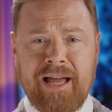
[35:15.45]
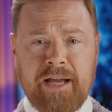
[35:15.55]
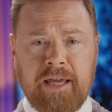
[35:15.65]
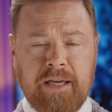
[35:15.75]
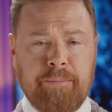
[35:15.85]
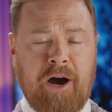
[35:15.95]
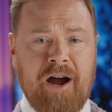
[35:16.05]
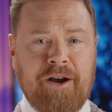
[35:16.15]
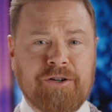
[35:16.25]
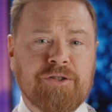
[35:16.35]
at Gibb
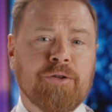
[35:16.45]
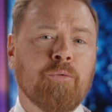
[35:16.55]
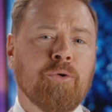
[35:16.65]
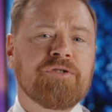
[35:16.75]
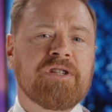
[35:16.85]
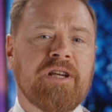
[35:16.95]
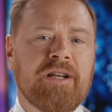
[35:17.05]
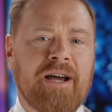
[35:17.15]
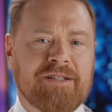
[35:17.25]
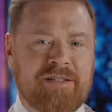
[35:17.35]
Irons. We'll see
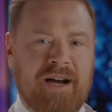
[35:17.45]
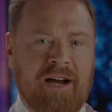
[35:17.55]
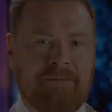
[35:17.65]
you next time.